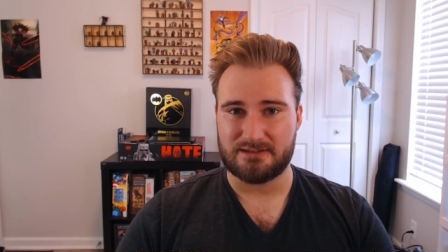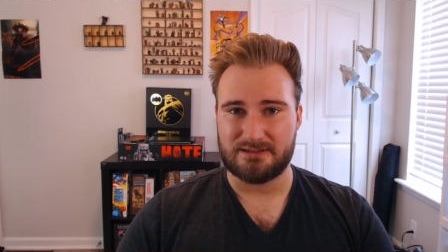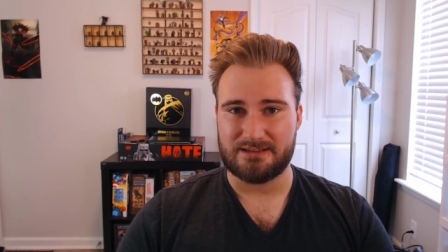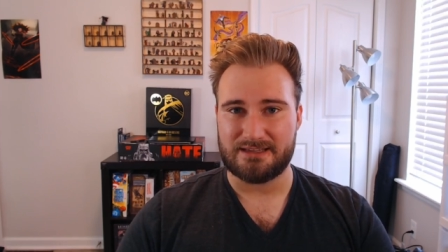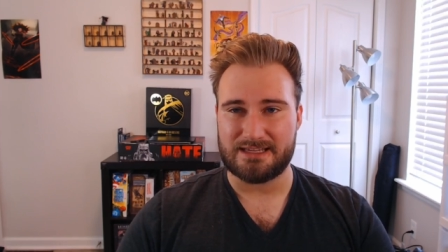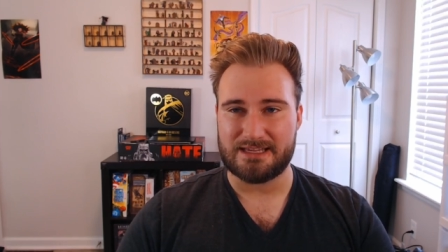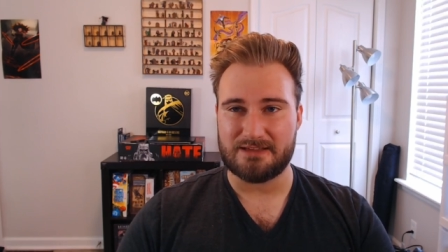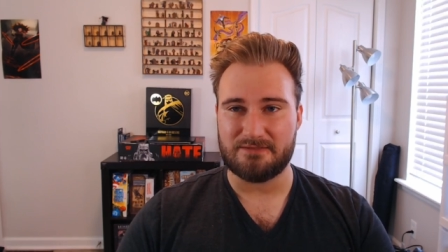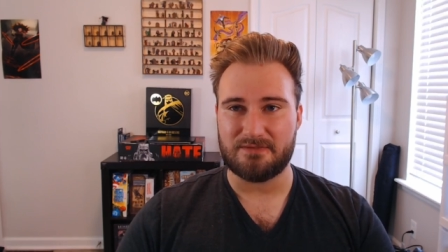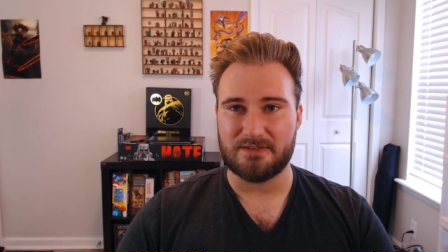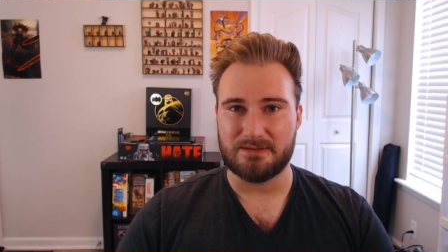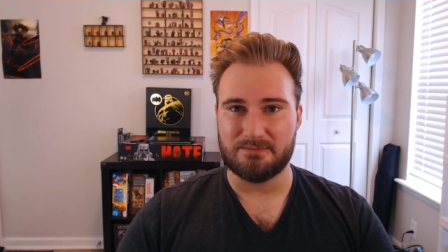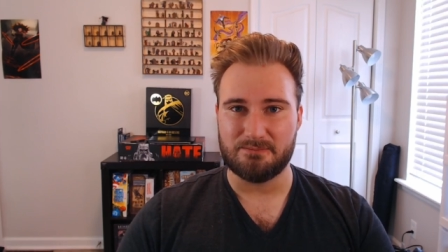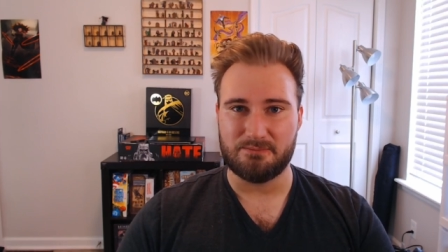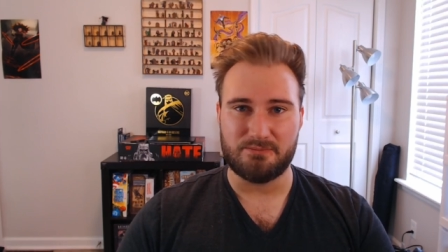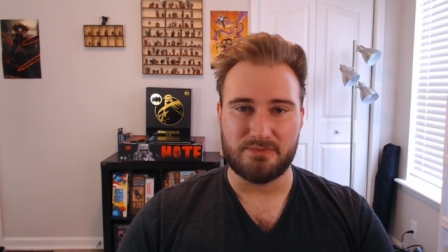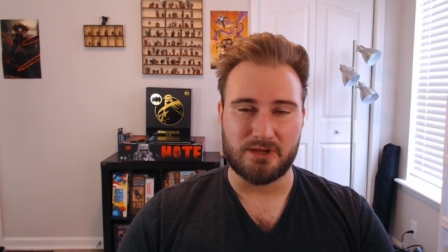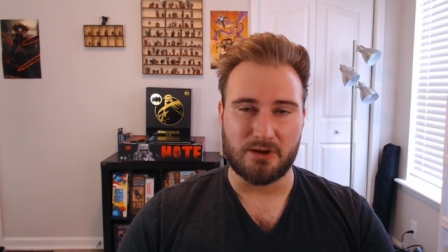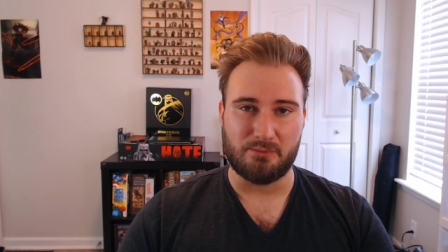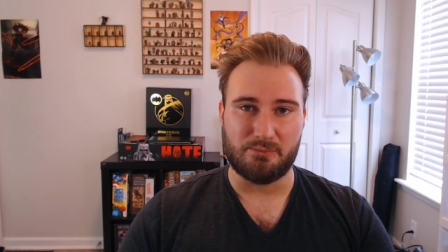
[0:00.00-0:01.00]
even,
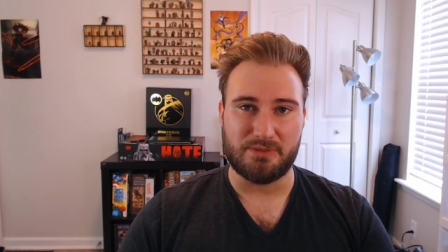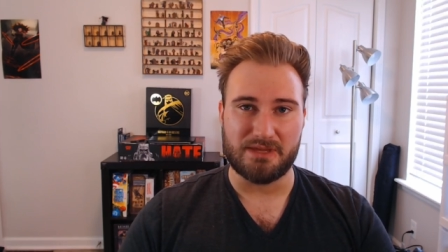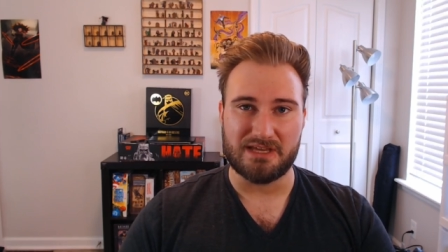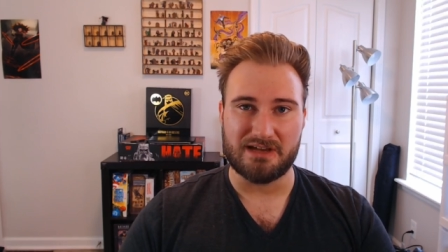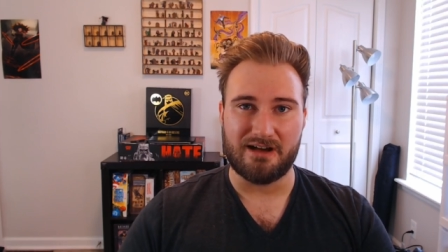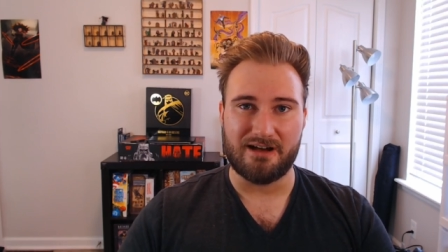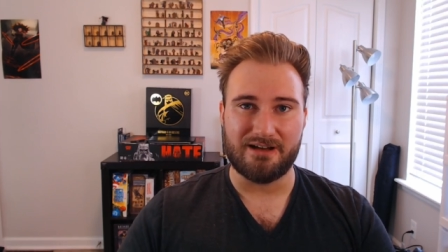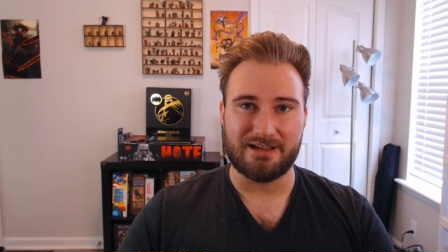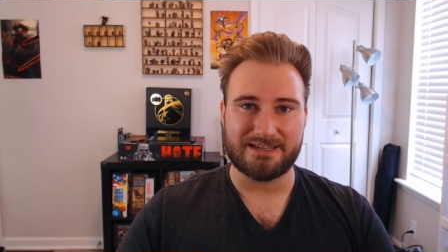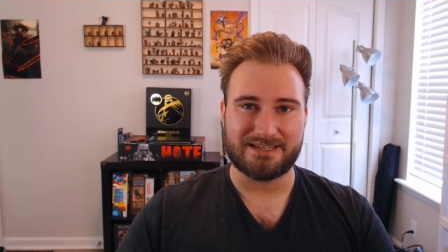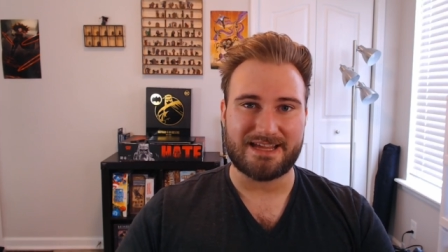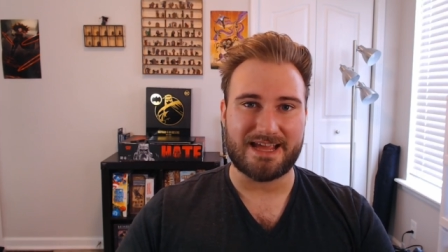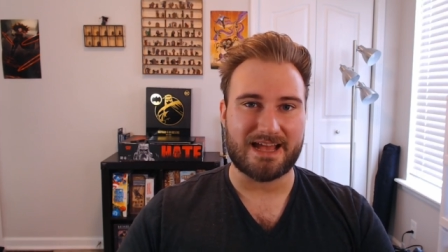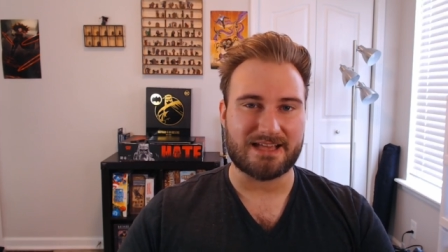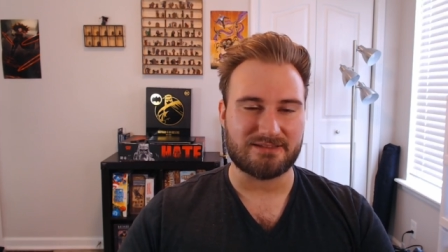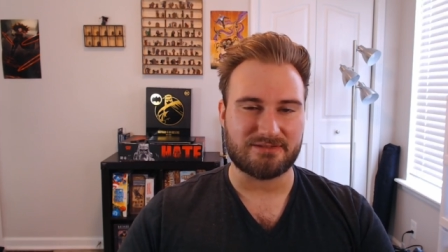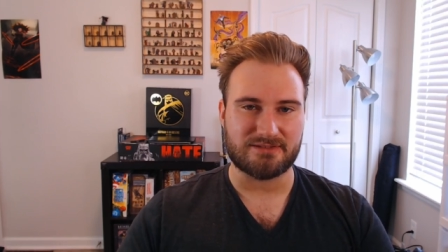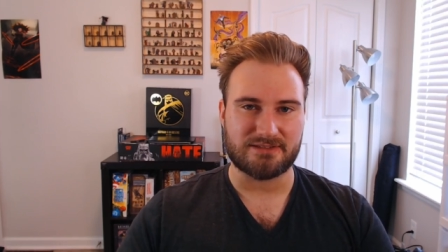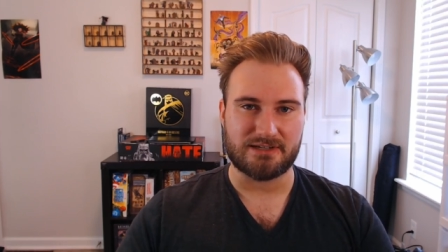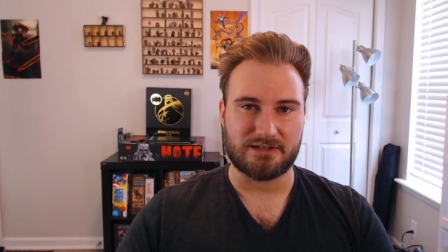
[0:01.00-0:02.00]
you know, beyond
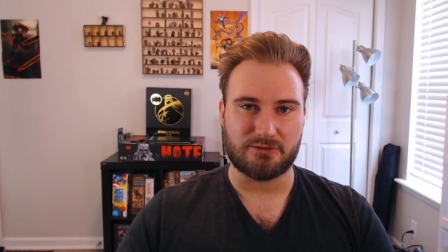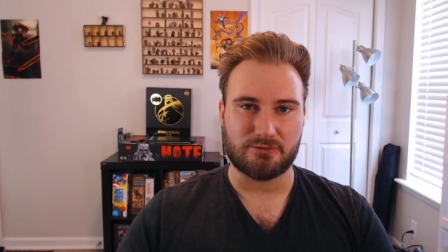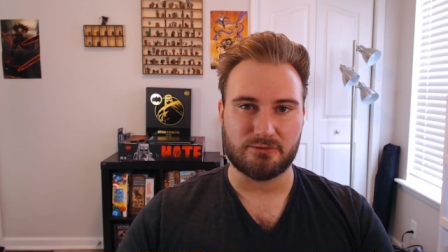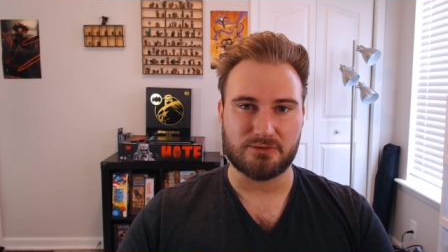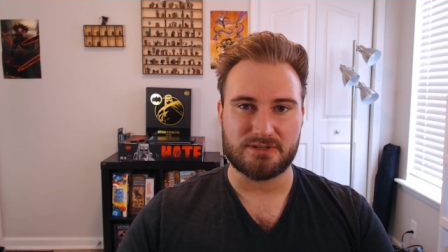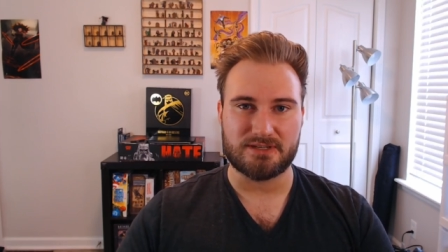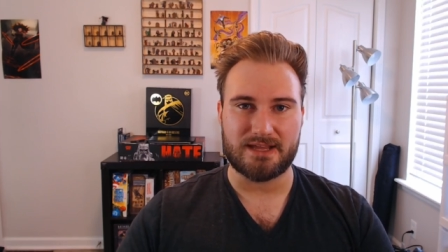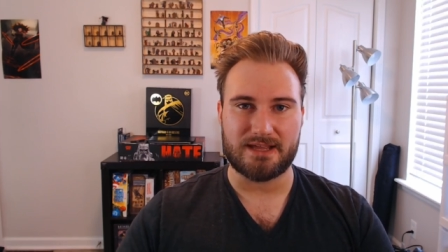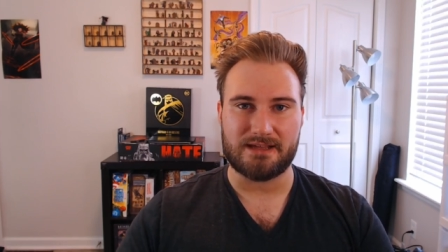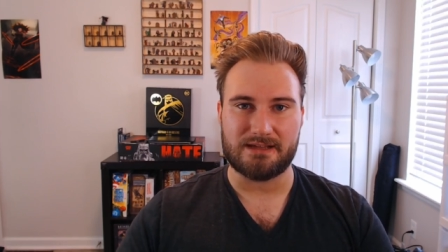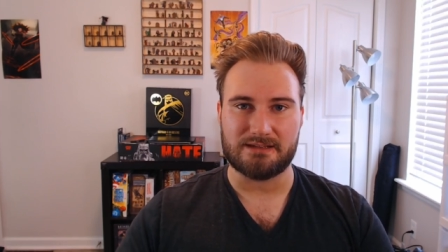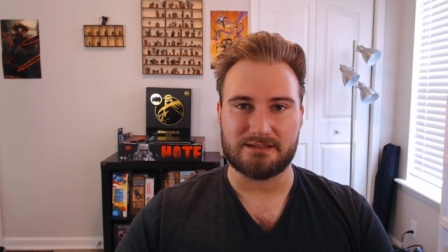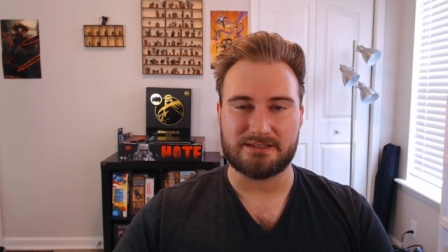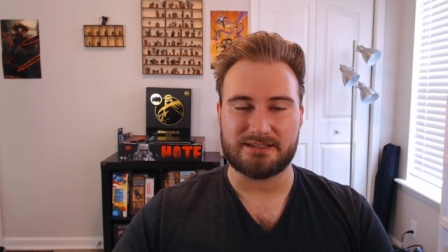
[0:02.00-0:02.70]
Castles and Crusades.